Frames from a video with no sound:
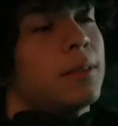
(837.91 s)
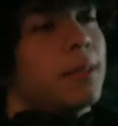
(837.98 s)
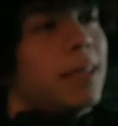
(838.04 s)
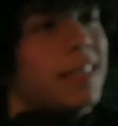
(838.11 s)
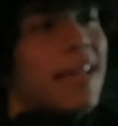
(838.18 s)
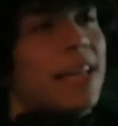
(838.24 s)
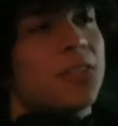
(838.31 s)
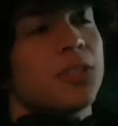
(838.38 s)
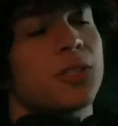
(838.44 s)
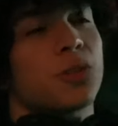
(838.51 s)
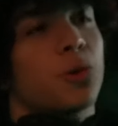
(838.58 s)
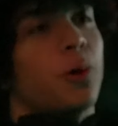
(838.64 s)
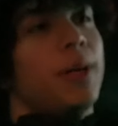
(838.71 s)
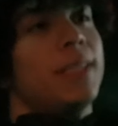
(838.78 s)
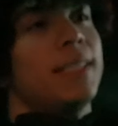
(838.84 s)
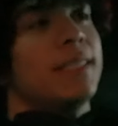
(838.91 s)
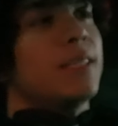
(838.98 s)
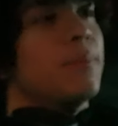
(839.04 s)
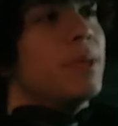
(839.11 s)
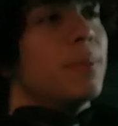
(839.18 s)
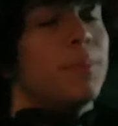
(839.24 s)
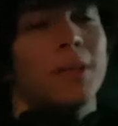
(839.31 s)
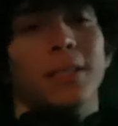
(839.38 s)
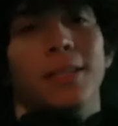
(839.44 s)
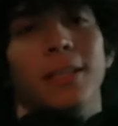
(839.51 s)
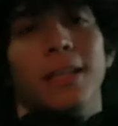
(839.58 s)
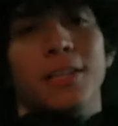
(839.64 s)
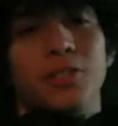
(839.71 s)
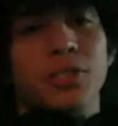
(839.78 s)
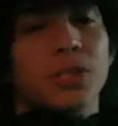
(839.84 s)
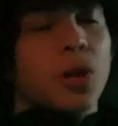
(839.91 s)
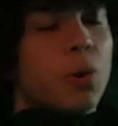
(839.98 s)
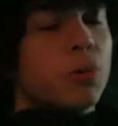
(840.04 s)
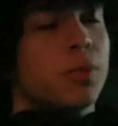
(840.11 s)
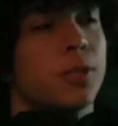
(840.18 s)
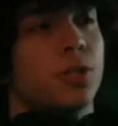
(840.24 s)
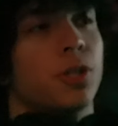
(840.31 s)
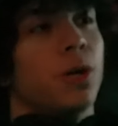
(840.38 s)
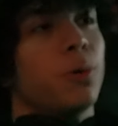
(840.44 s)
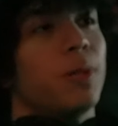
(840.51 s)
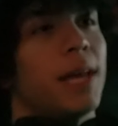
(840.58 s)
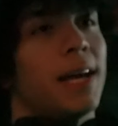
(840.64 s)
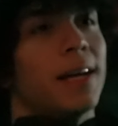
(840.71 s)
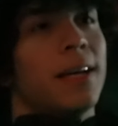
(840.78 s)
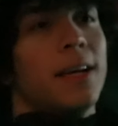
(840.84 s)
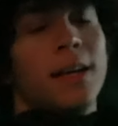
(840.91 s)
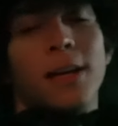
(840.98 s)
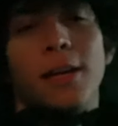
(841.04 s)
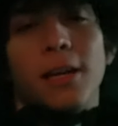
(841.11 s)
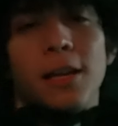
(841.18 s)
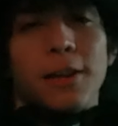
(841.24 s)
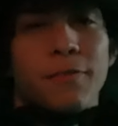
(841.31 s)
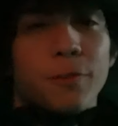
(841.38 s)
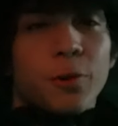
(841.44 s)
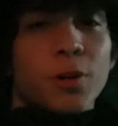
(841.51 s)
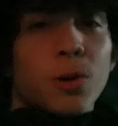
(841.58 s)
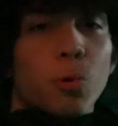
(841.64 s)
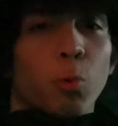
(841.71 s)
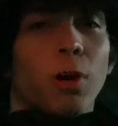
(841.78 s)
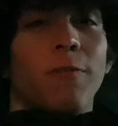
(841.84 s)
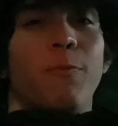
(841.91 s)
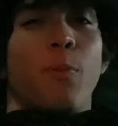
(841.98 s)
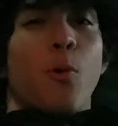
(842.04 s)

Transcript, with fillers: Like, that's just crazy to me. But it just goes to show that if you're in a rough